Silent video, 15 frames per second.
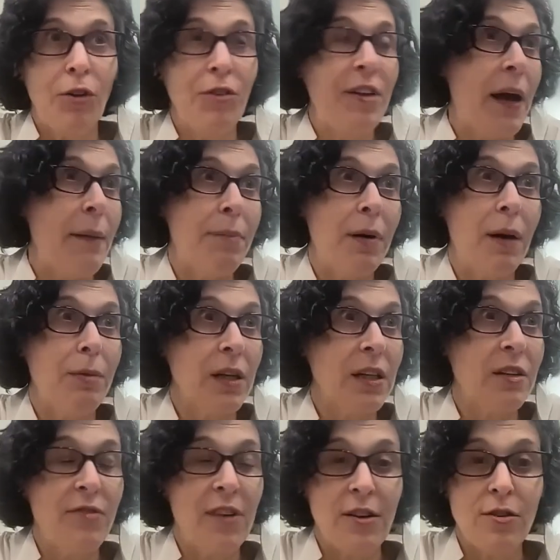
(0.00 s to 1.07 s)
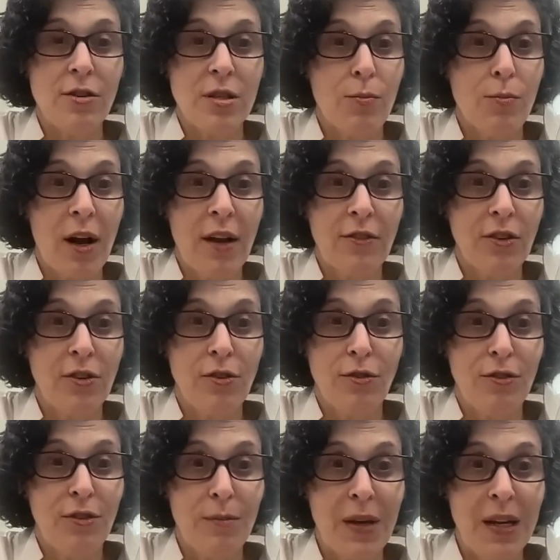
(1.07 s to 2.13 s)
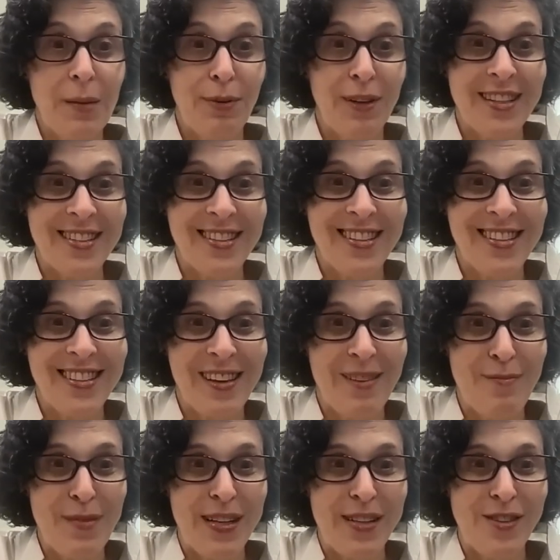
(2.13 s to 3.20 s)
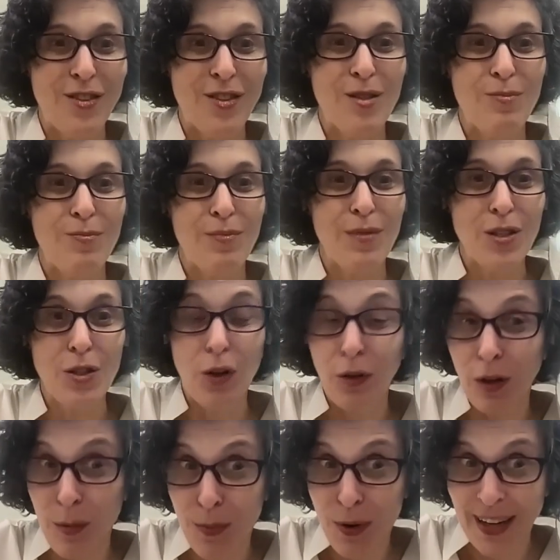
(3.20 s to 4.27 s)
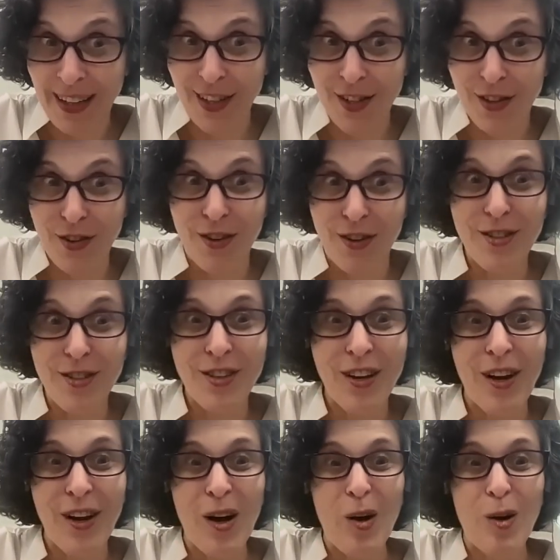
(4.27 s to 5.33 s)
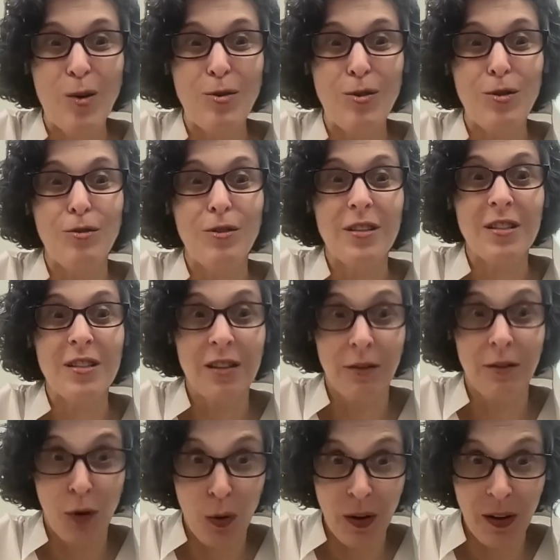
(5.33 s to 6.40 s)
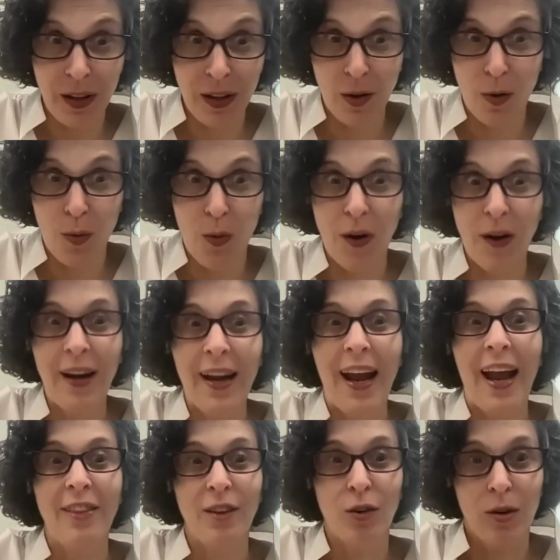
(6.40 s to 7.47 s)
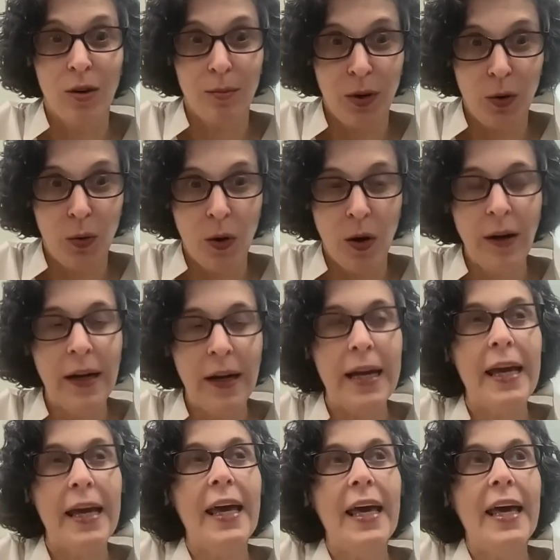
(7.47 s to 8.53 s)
full-time public defenders and prosecutors in many places. It means solo practitioners who do the civil legal work and the criminal work.